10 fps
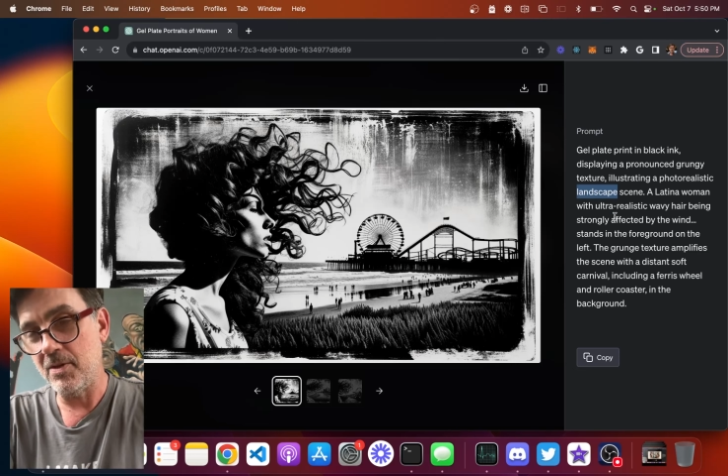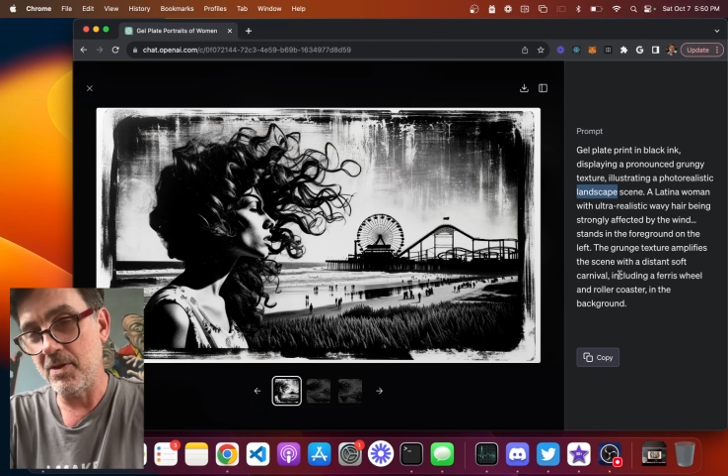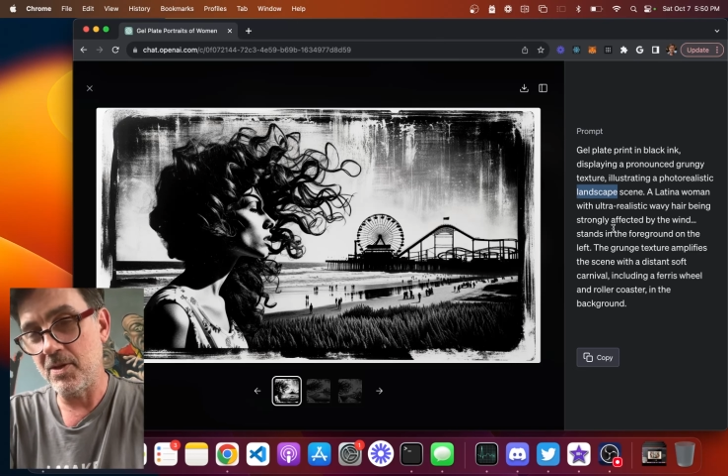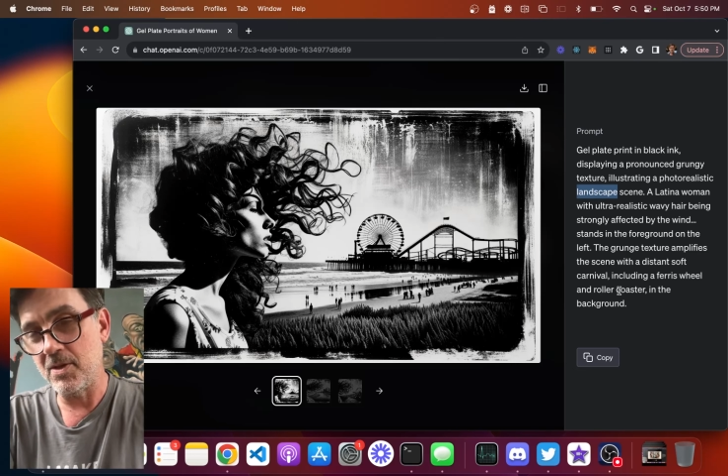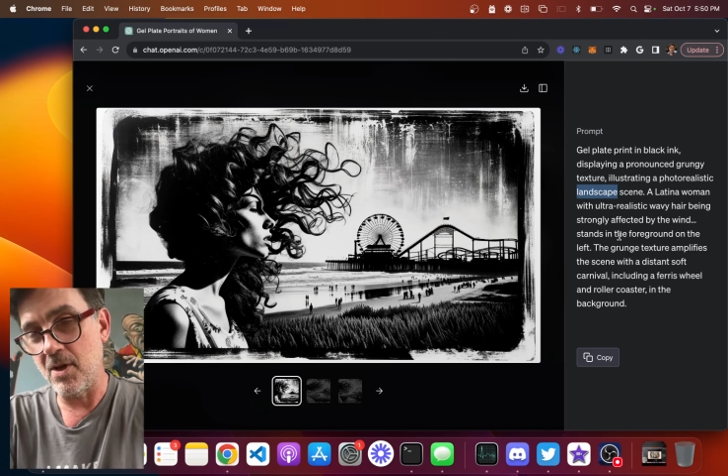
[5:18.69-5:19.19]

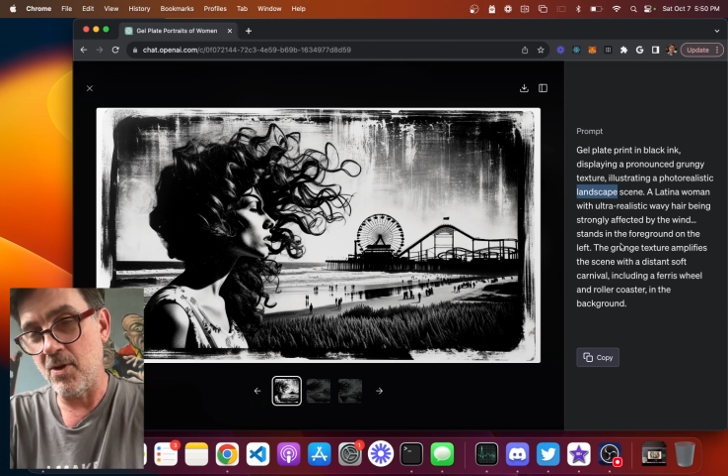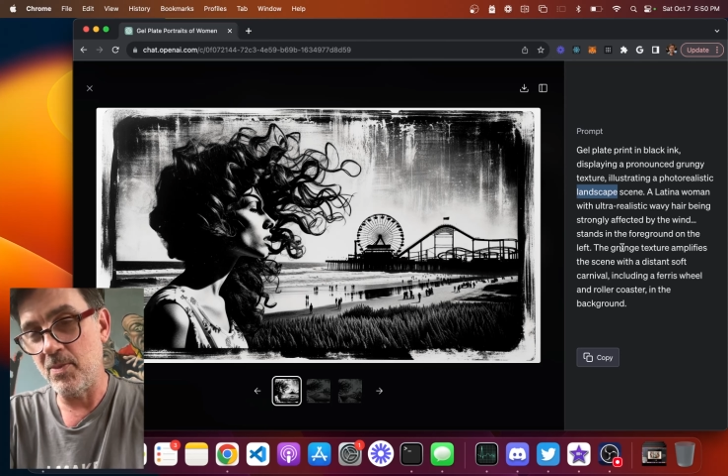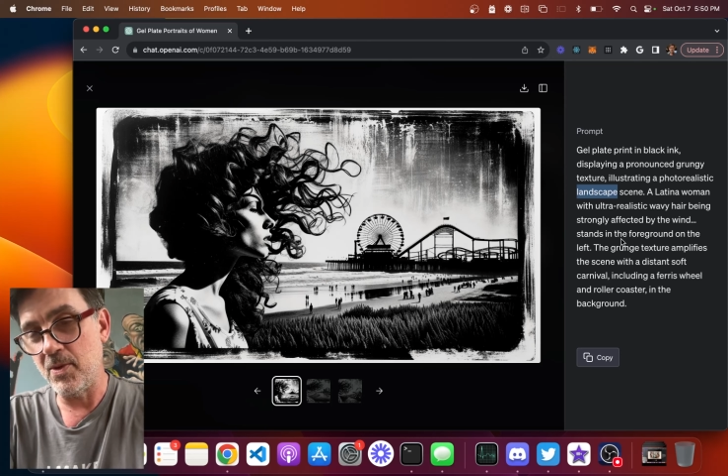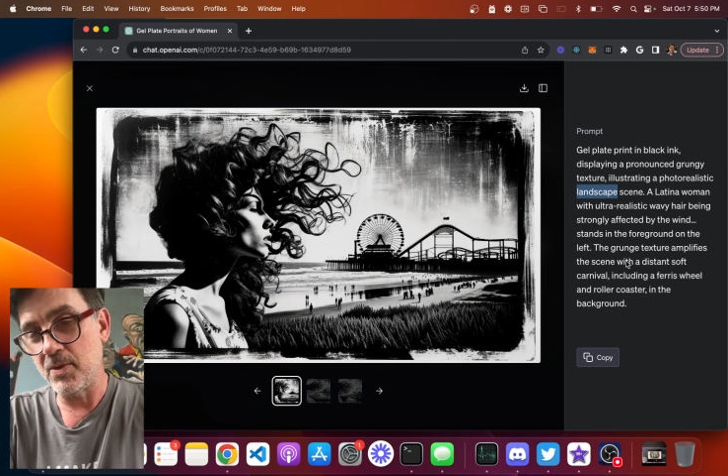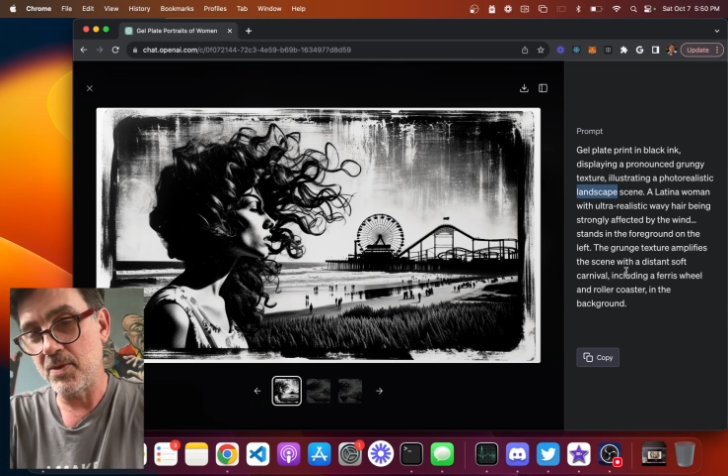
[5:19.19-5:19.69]
this is
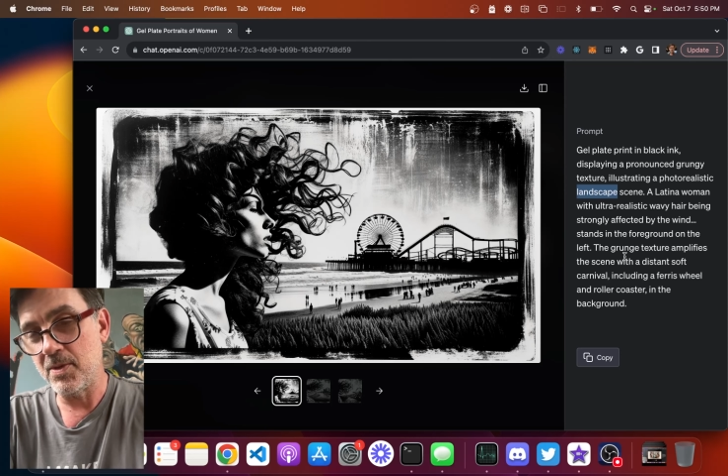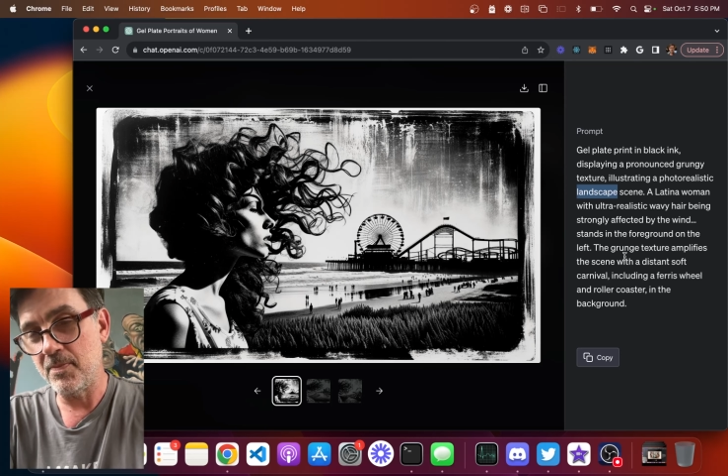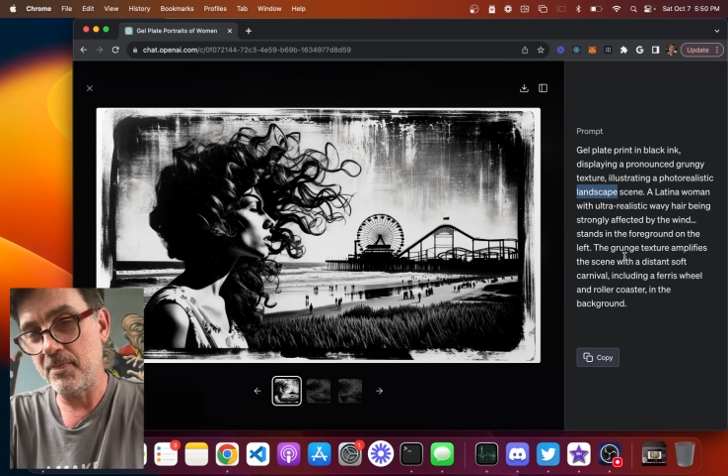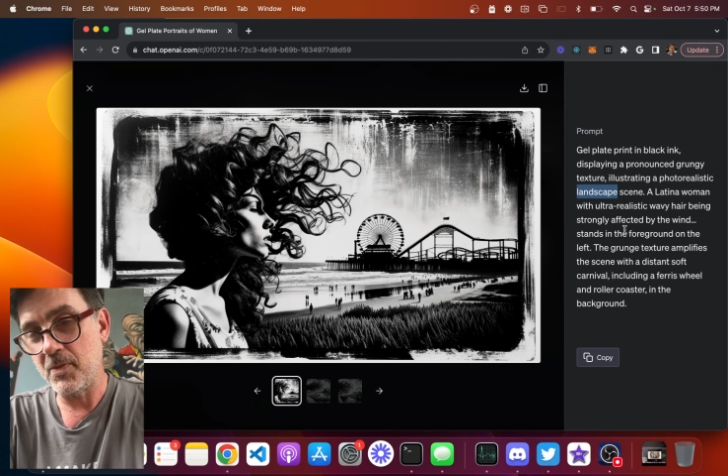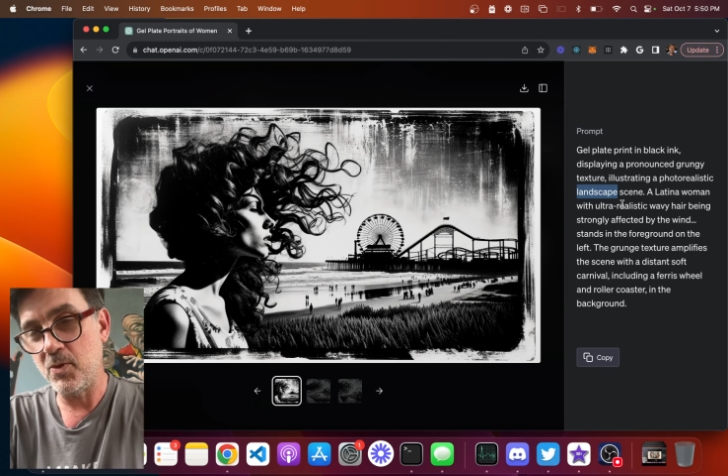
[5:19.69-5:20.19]
almost
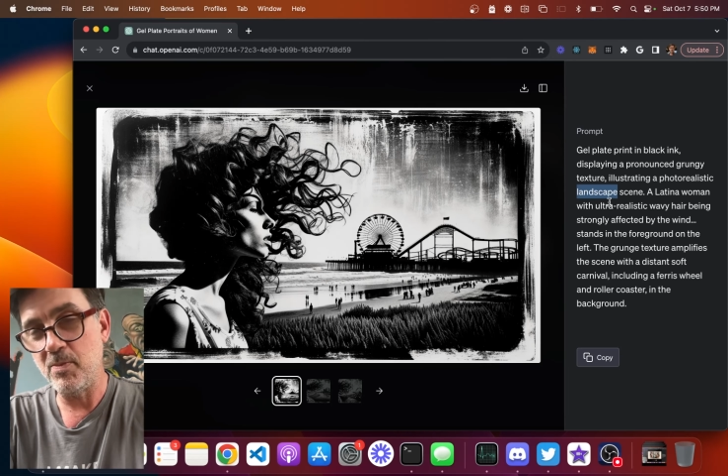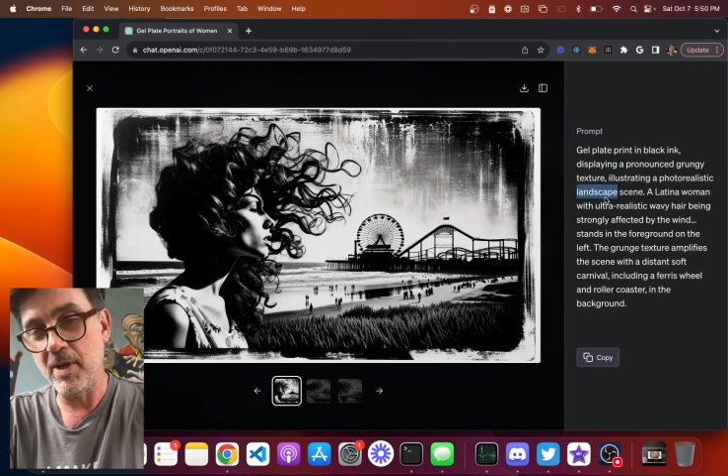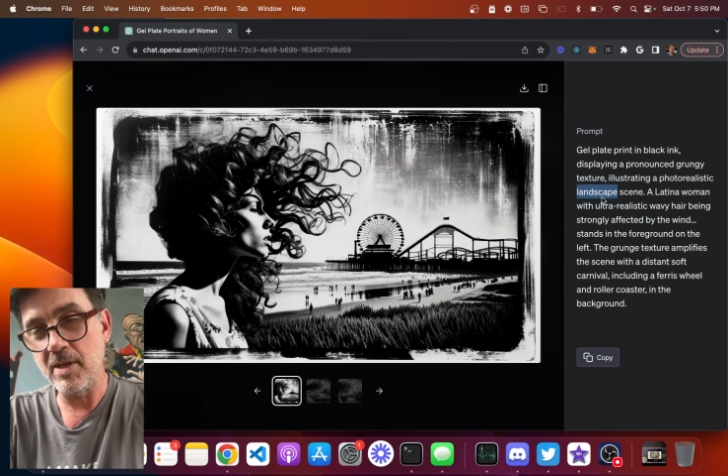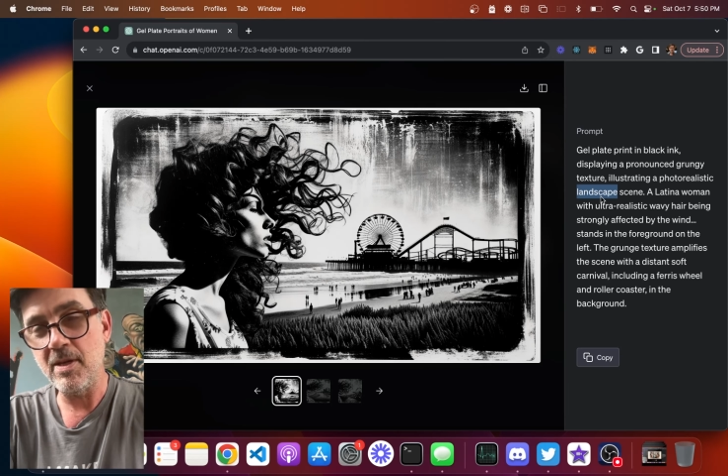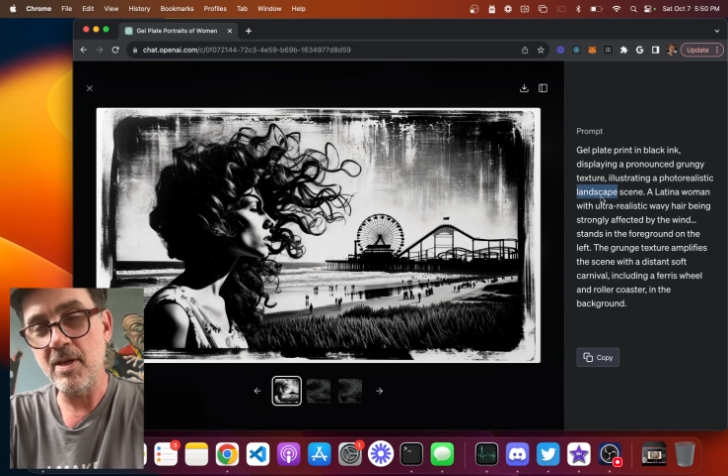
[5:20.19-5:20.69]
too
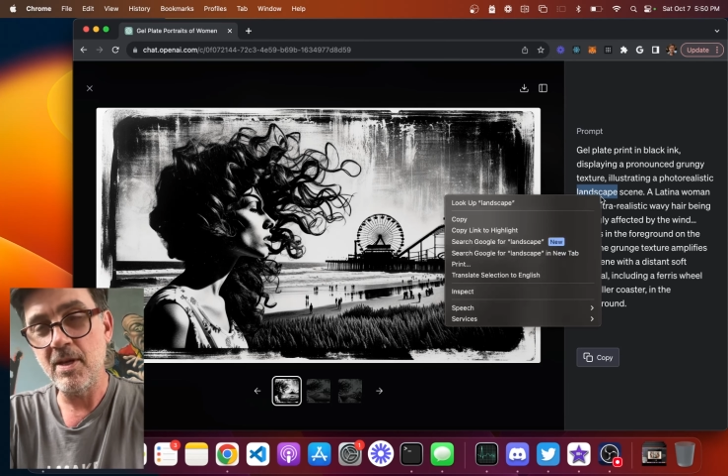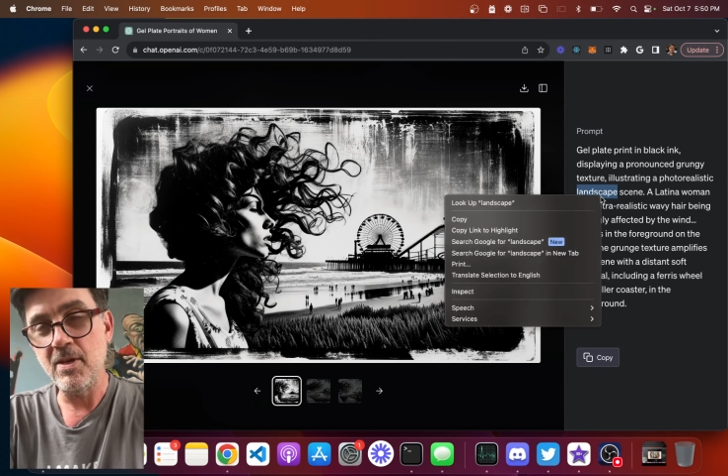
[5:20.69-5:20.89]
big.